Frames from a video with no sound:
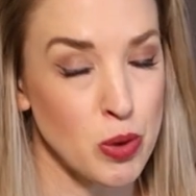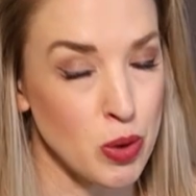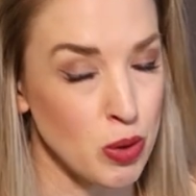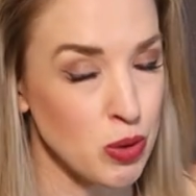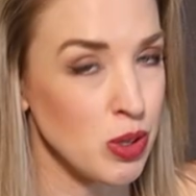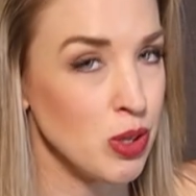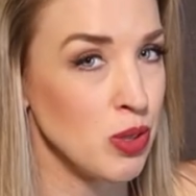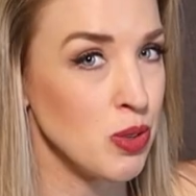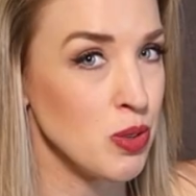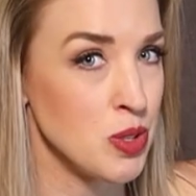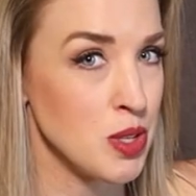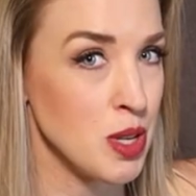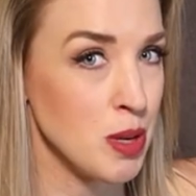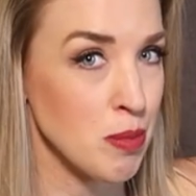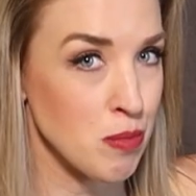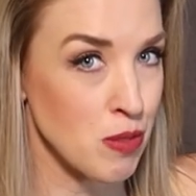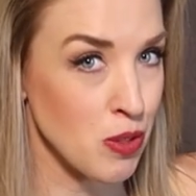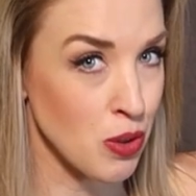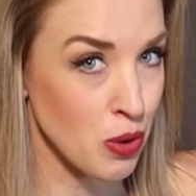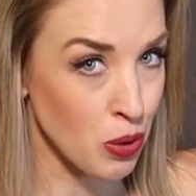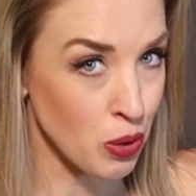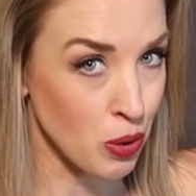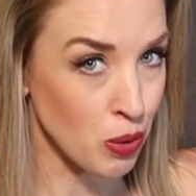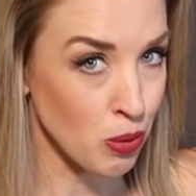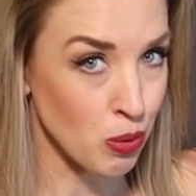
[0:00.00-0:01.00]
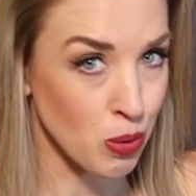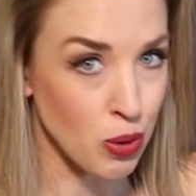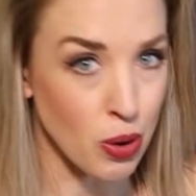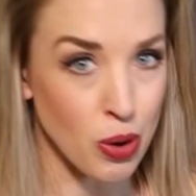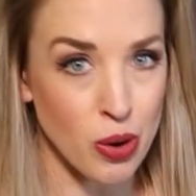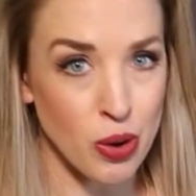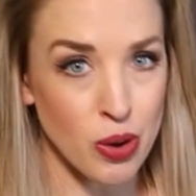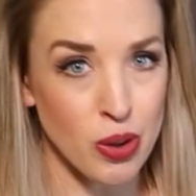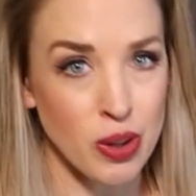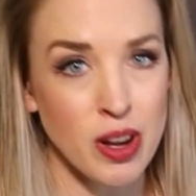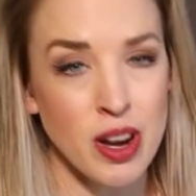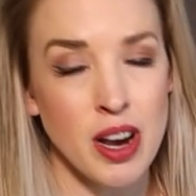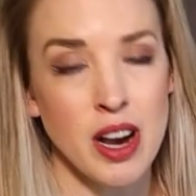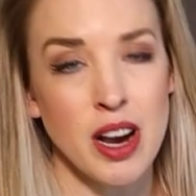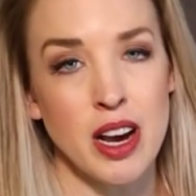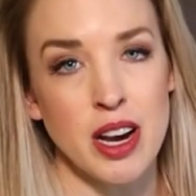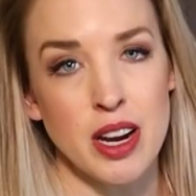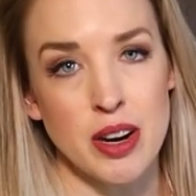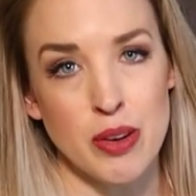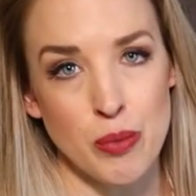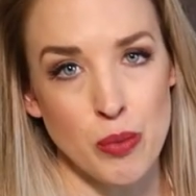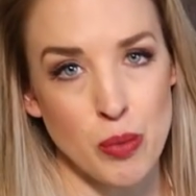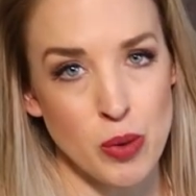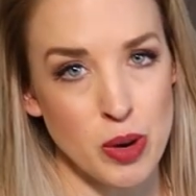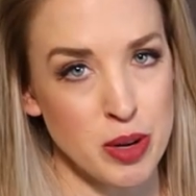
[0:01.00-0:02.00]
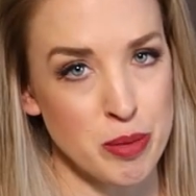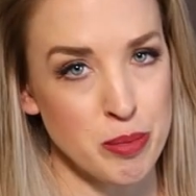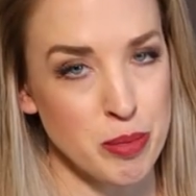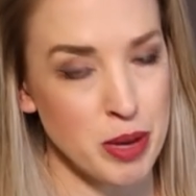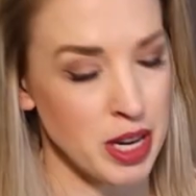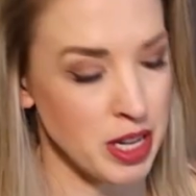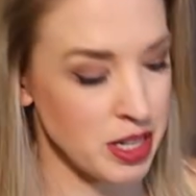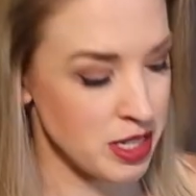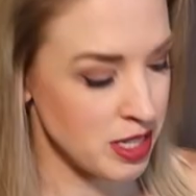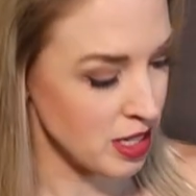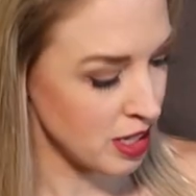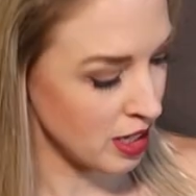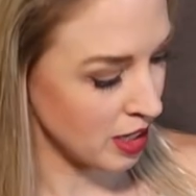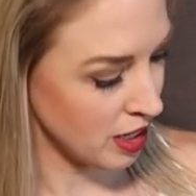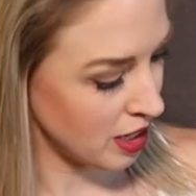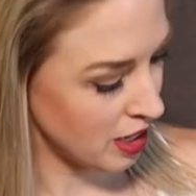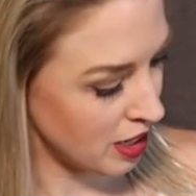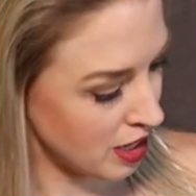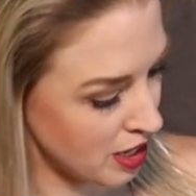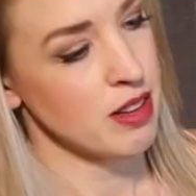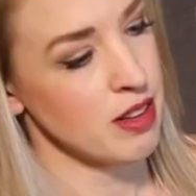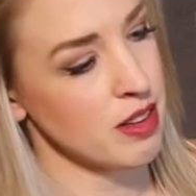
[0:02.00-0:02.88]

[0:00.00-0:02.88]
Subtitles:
won't use up the whole roll on one painting.